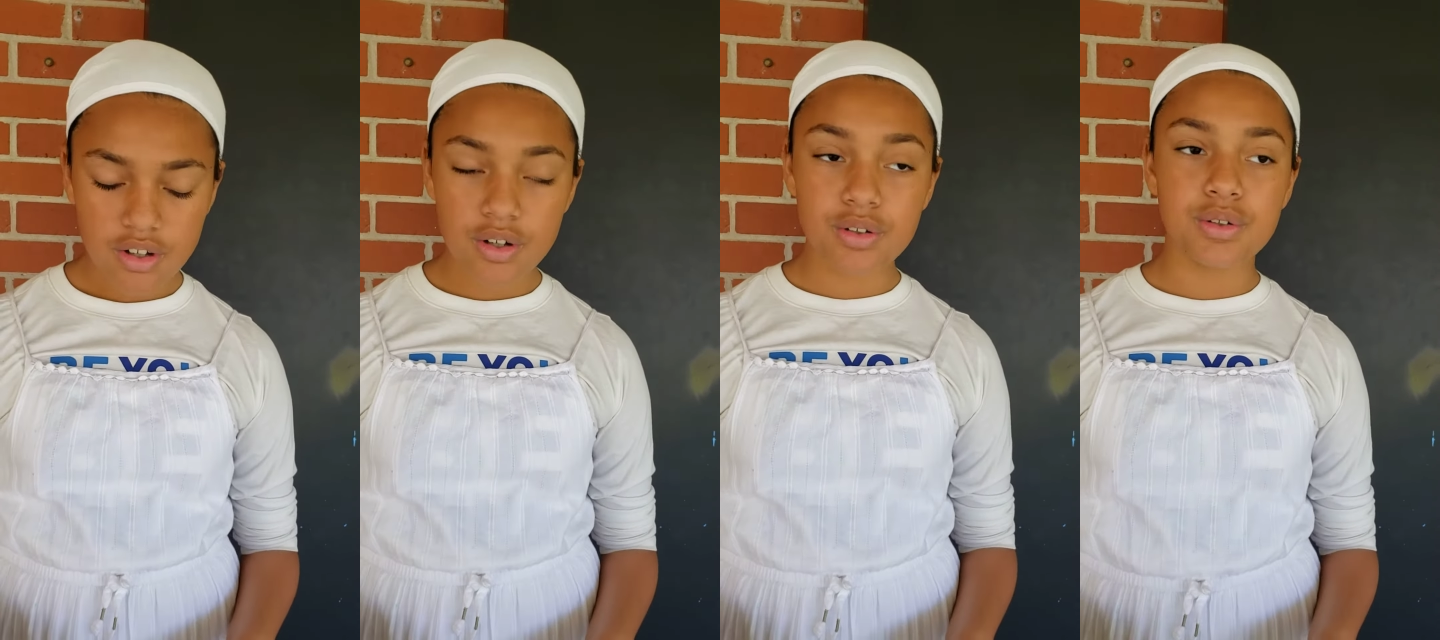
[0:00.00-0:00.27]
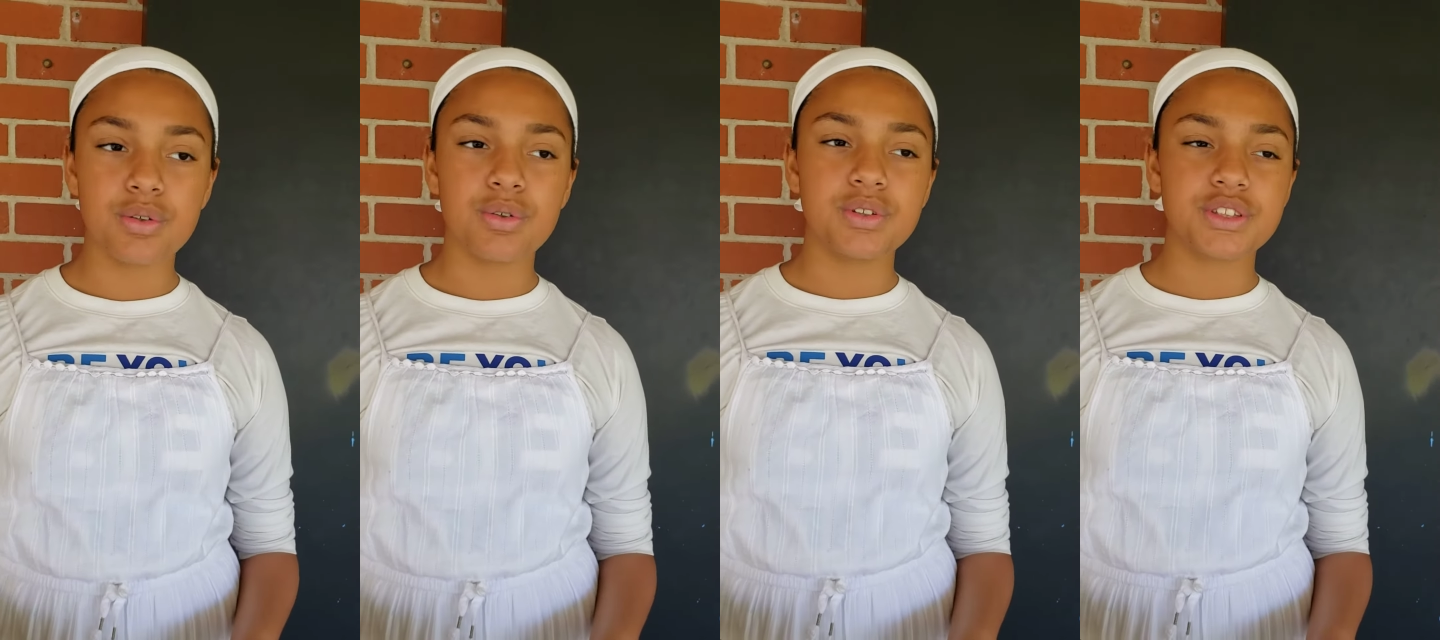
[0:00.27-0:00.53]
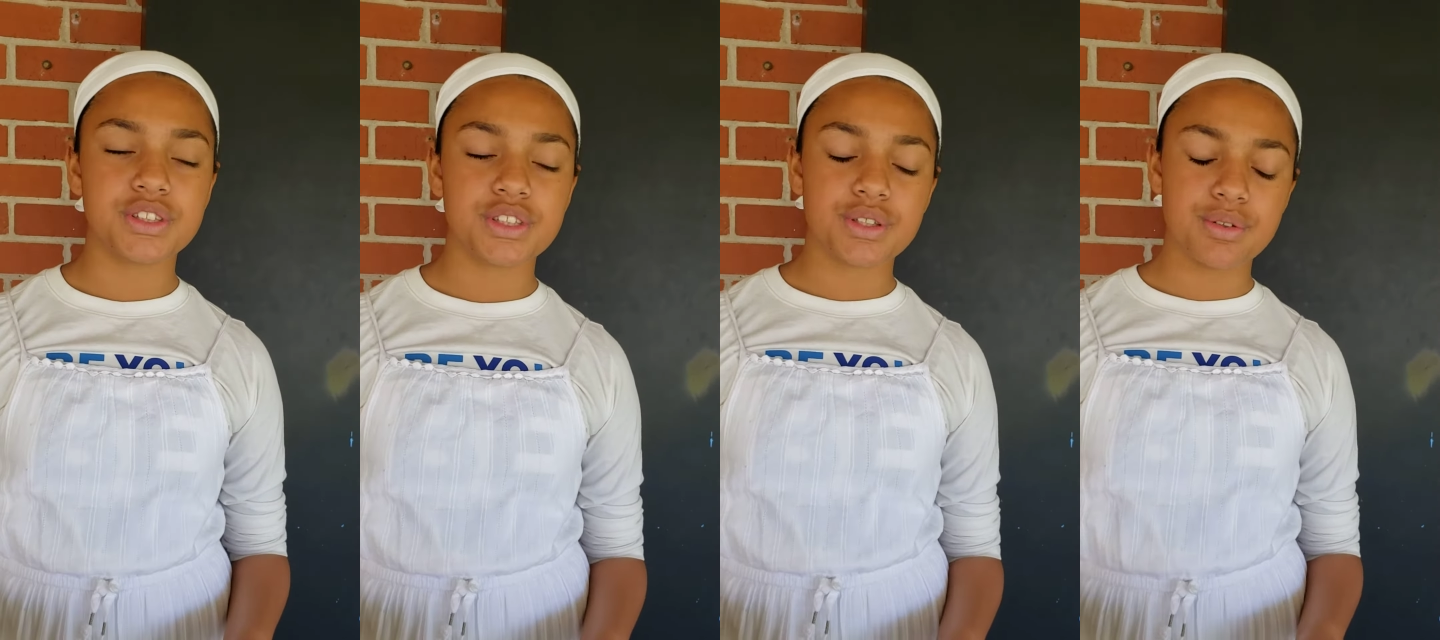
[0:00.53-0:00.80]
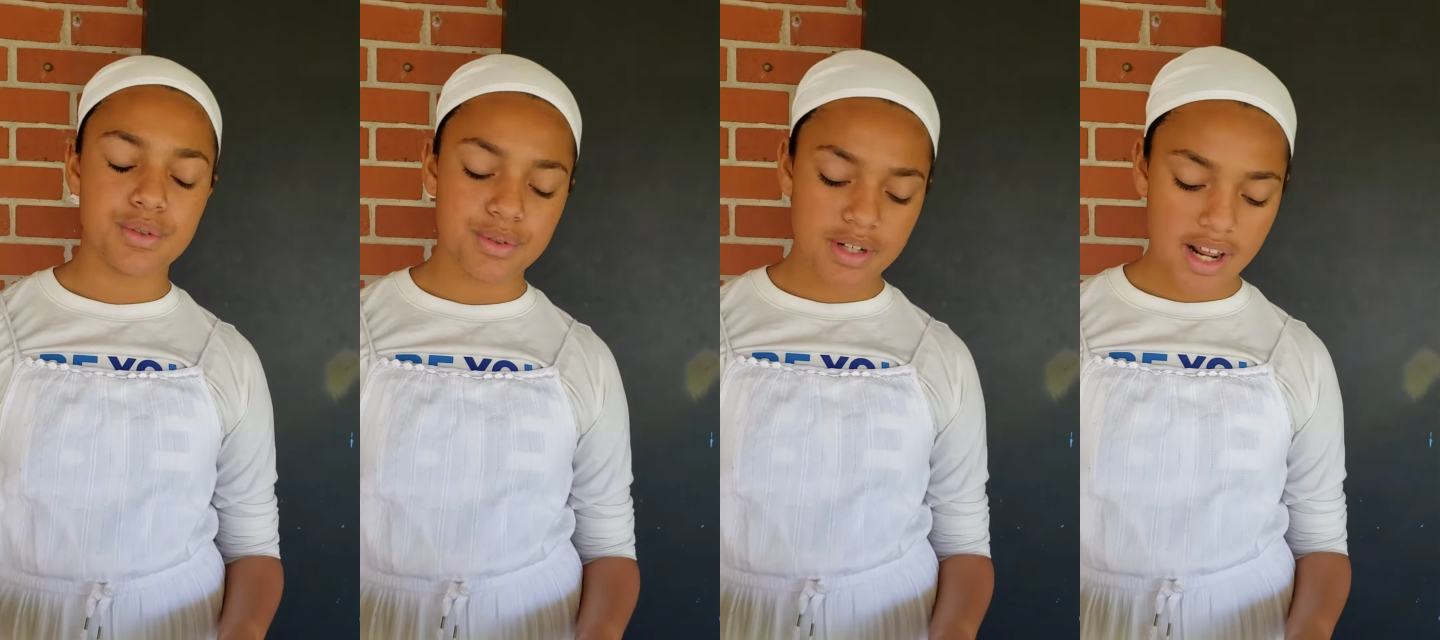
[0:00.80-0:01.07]
who
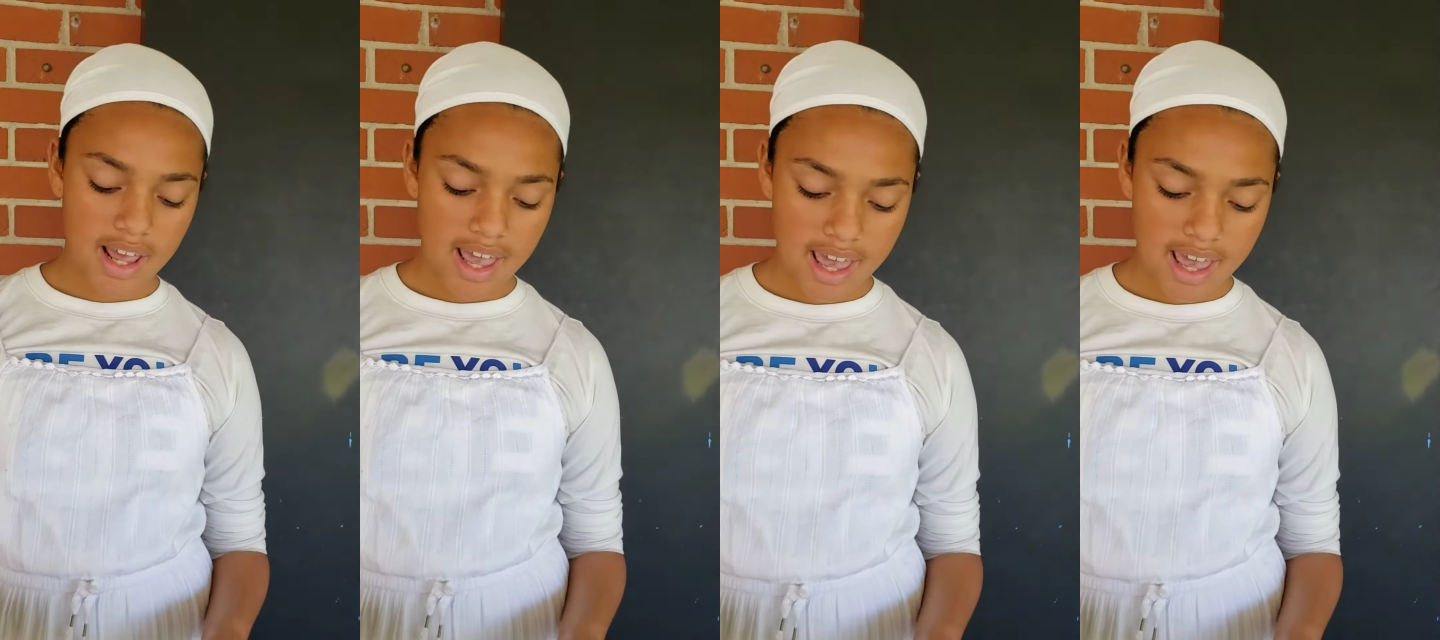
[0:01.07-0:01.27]
sued